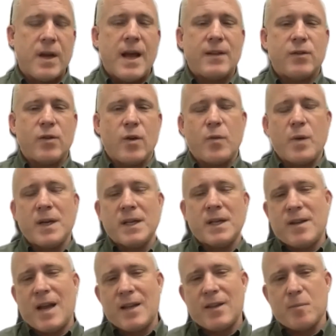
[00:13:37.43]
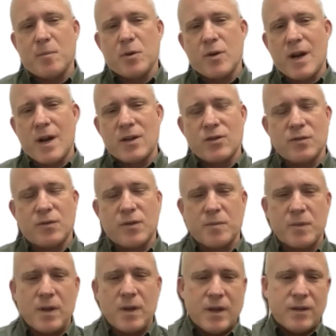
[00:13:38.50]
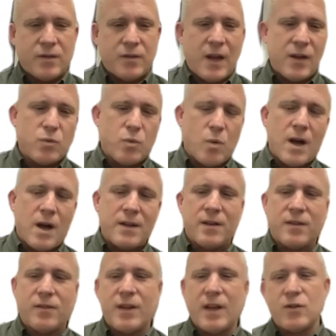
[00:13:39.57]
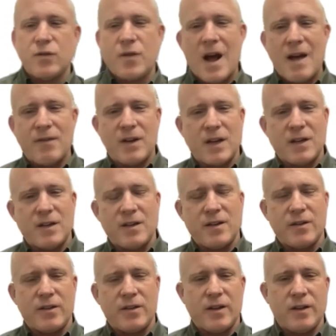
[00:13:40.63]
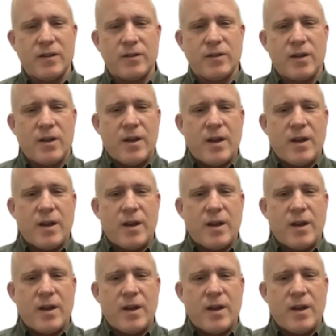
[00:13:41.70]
And so if we can take the progression from stage 1 to stage 5 kidney disease